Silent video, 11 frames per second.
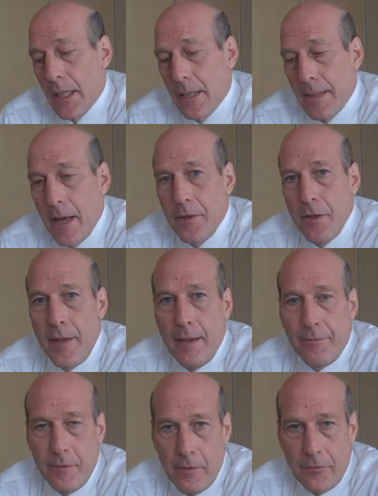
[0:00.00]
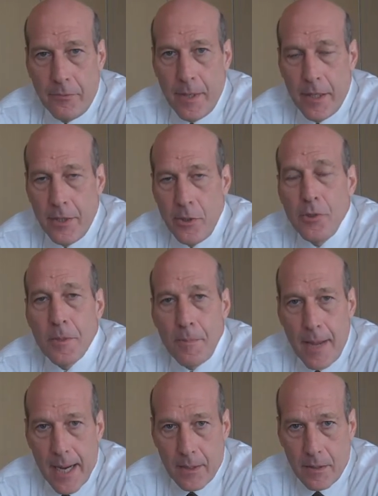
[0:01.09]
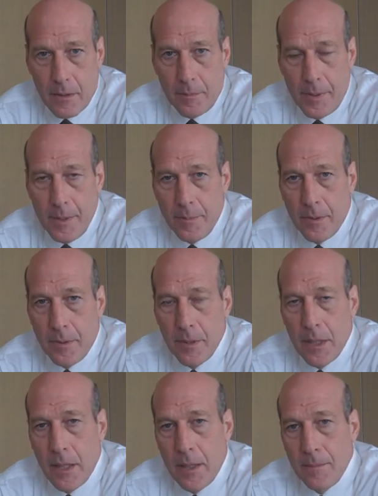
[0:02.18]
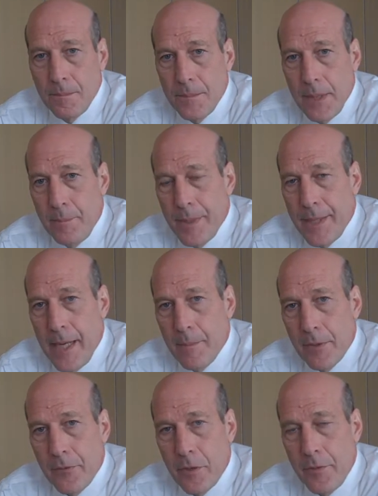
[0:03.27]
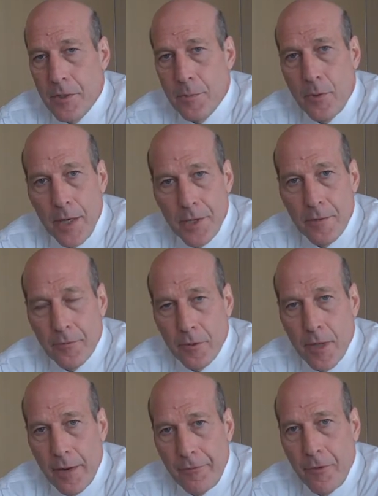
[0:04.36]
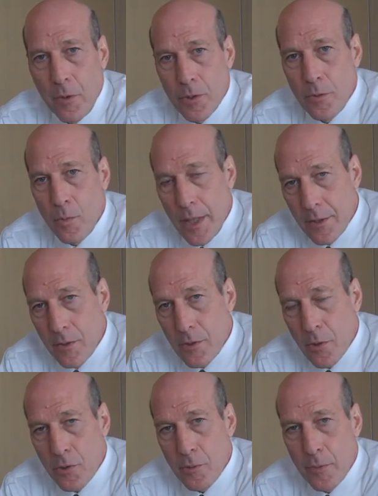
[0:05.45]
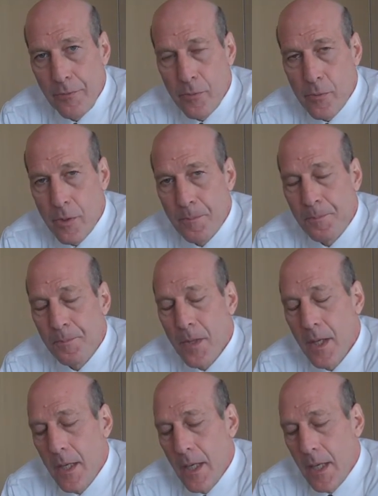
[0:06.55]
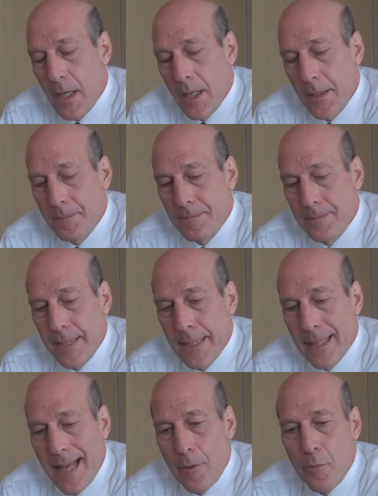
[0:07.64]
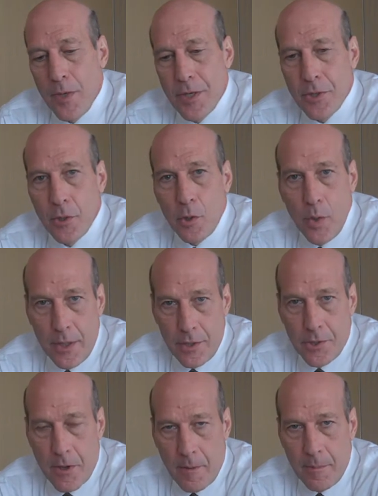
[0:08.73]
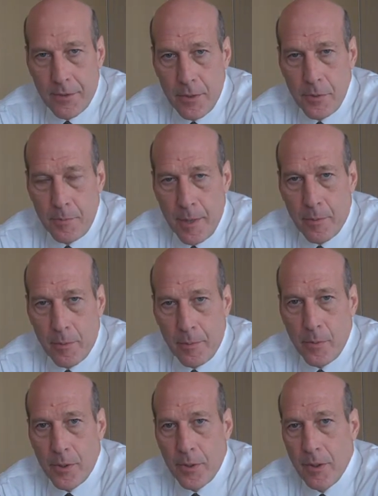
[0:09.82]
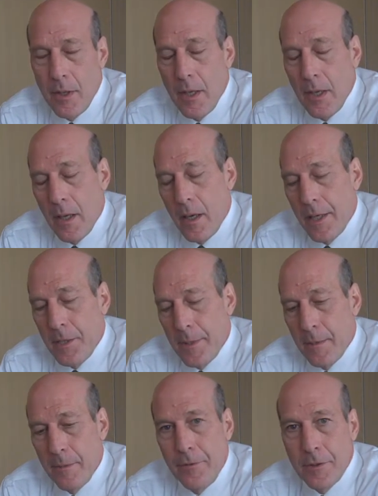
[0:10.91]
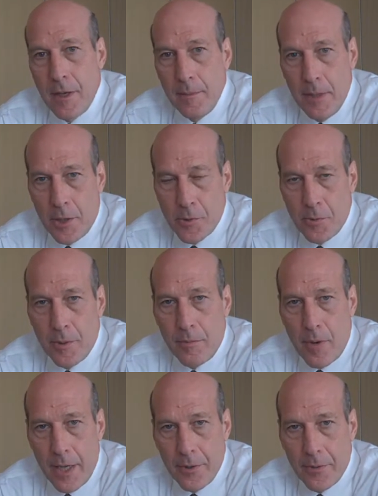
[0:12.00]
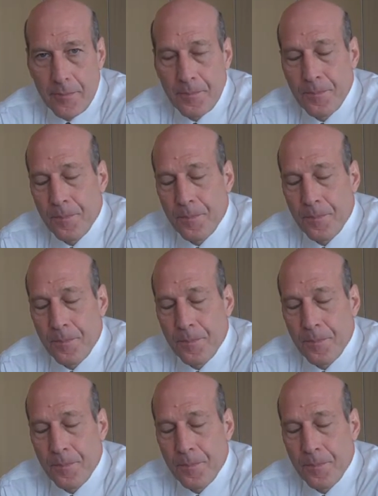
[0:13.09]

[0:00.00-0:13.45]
Uh, How the Other Half Lives made a huge impact on people. Um, it became a sort of inspiration for a lot of folks who went into social reform. Um, it allowed Riis to quit his job as a newspaper reporter uh, and to become a full-time lecturer and writer.